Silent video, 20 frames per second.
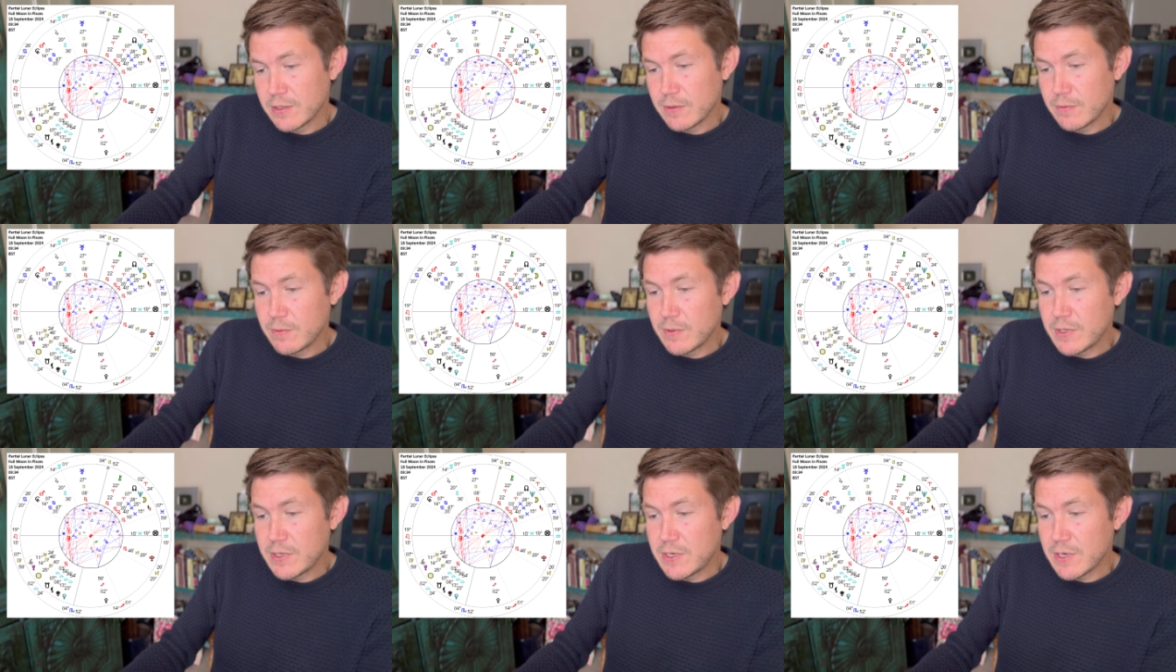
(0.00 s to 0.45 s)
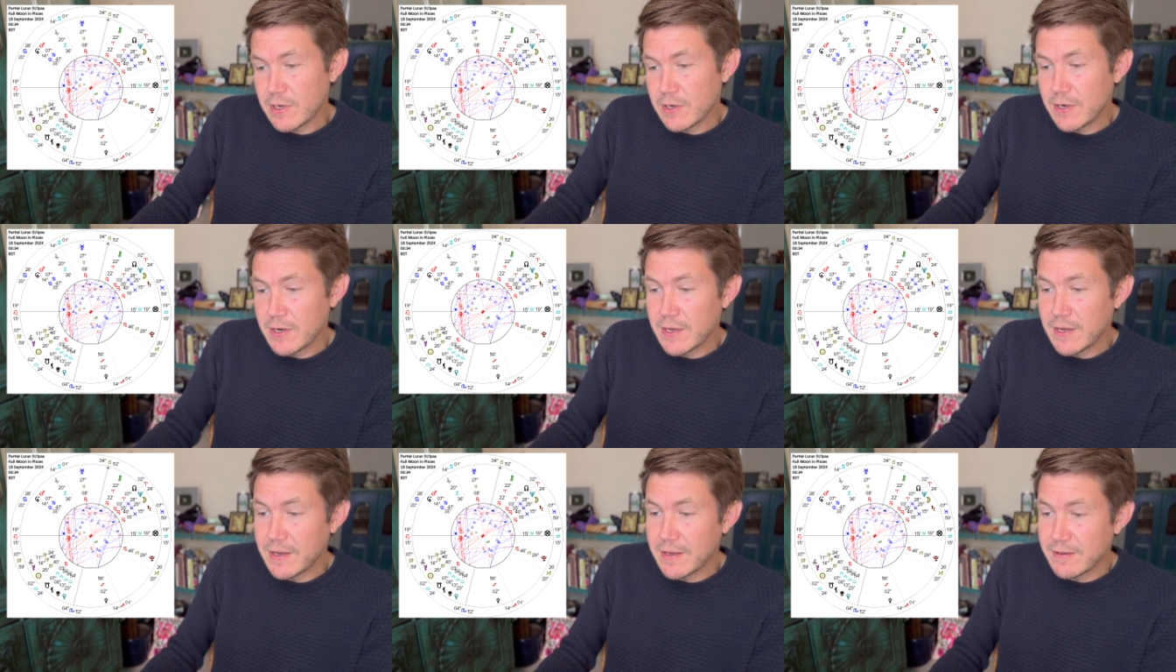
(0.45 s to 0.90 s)
We
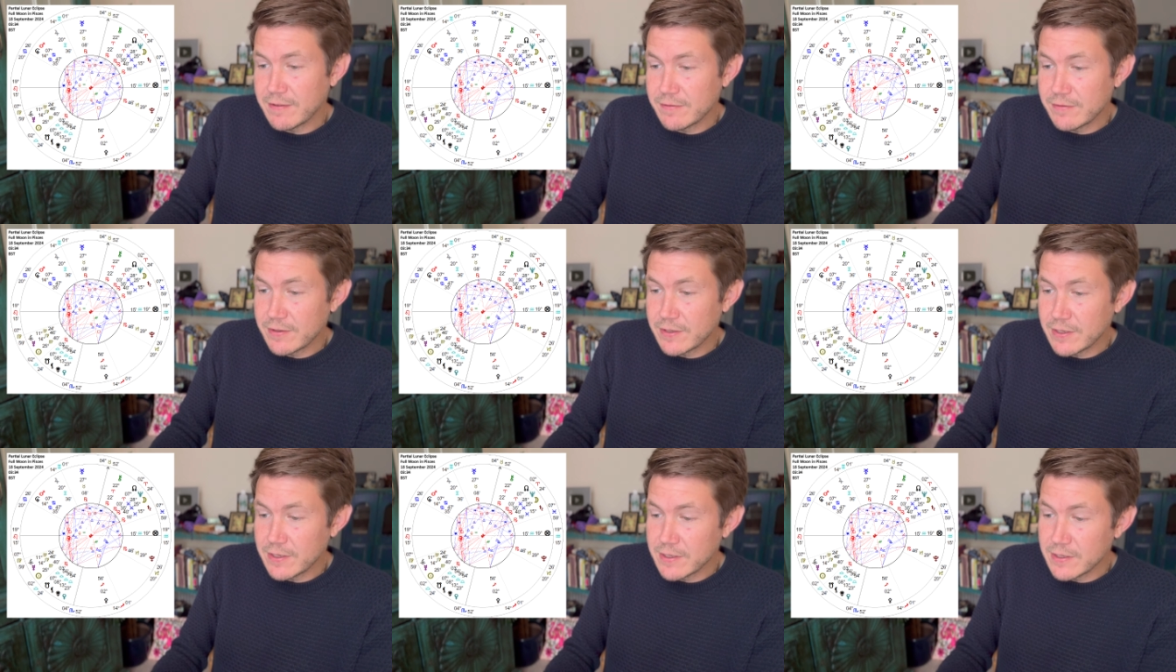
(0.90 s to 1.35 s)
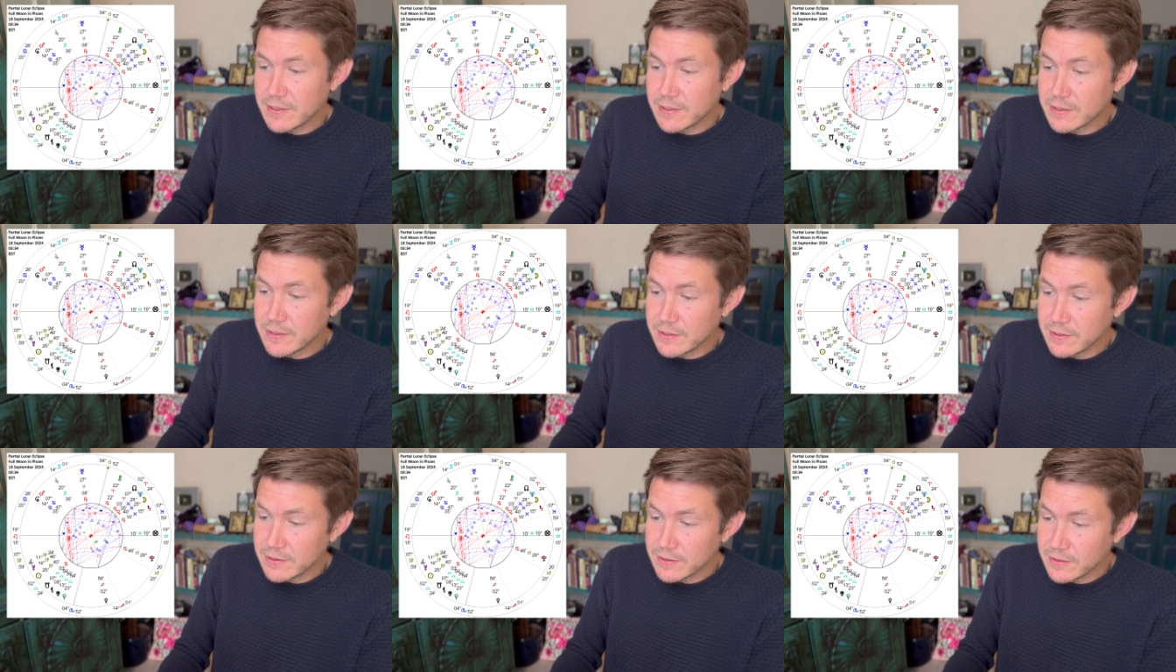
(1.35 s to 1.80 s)
don't have a
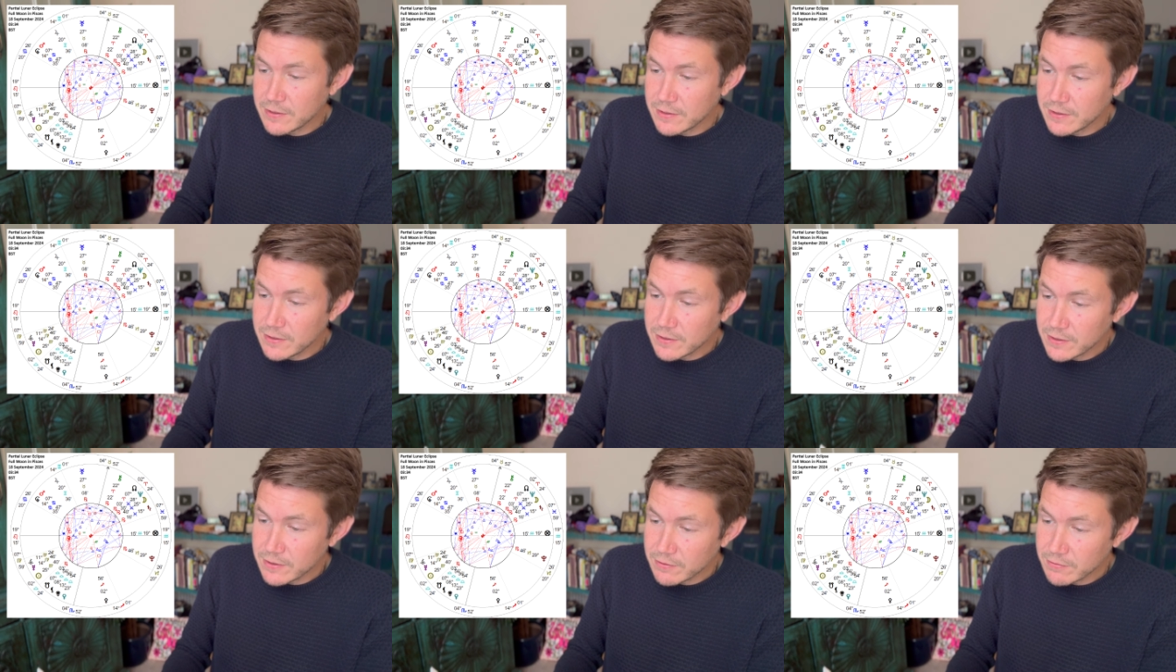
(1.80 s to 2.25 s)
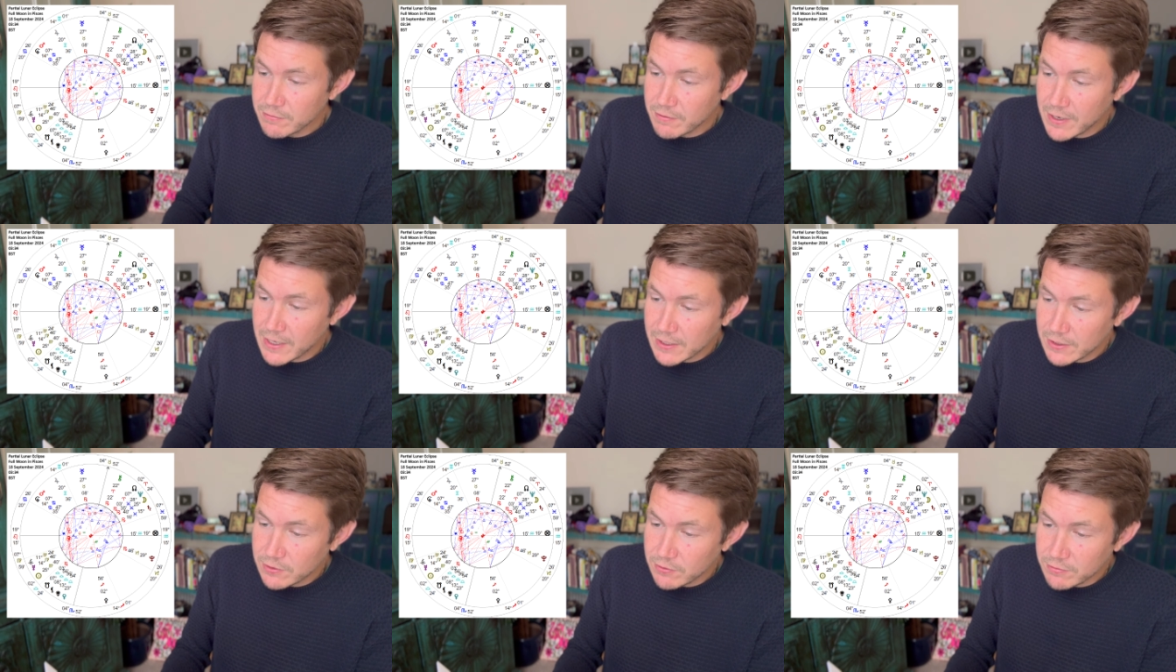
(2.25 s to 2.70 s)

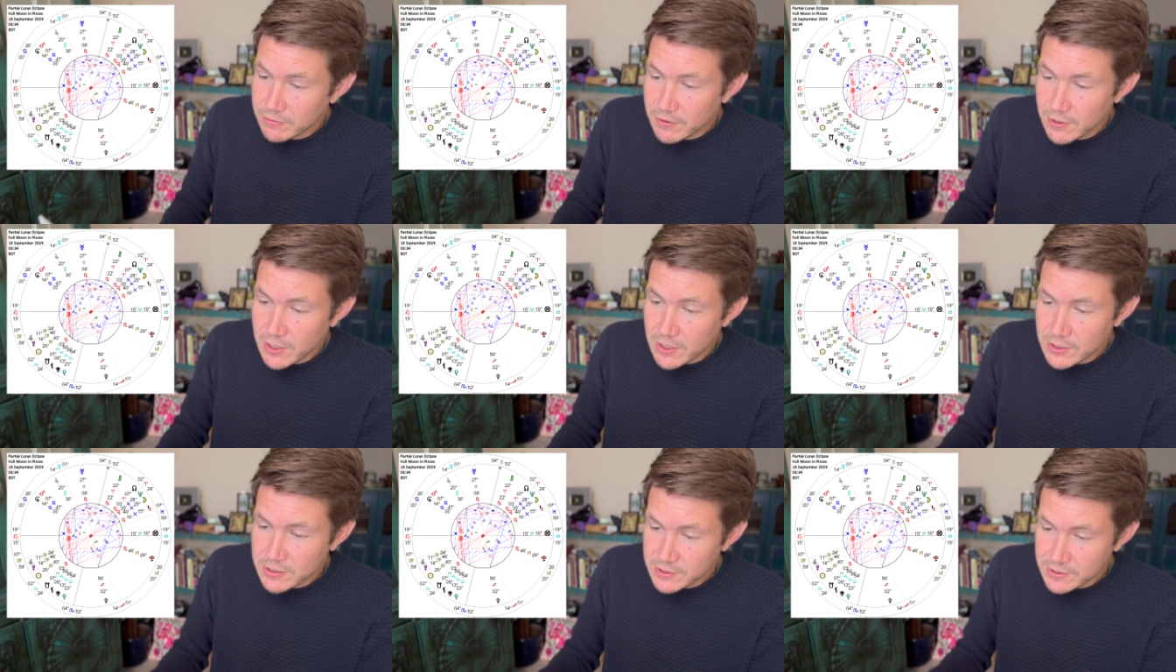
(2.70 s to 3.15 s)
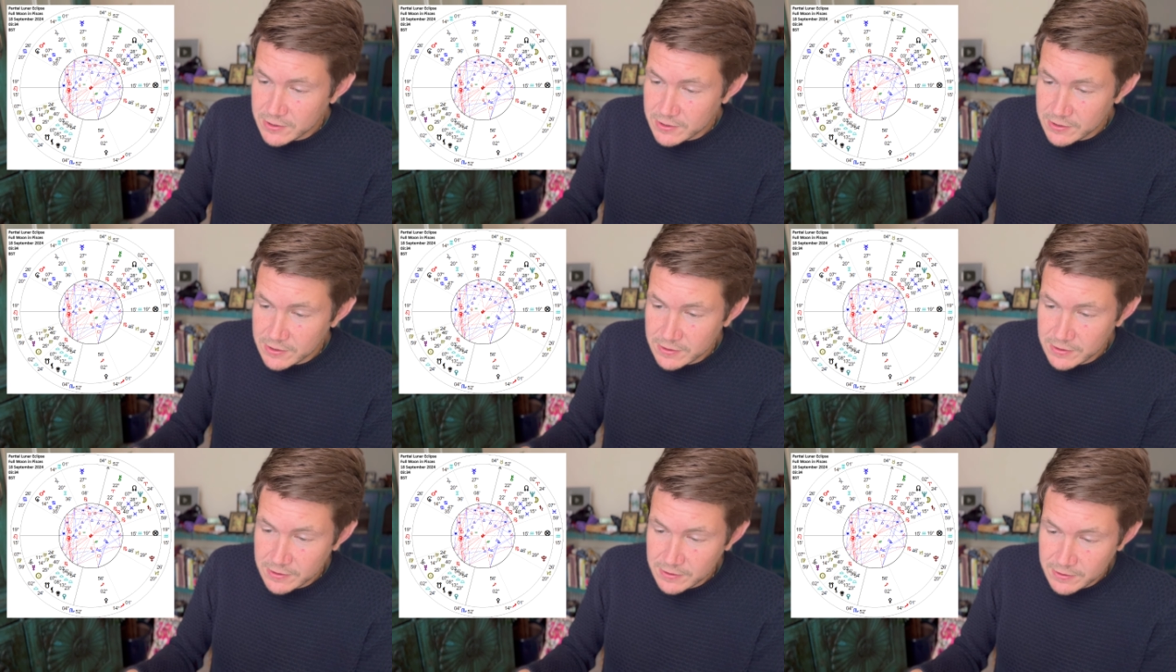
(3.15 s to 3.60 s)
Grand Cross.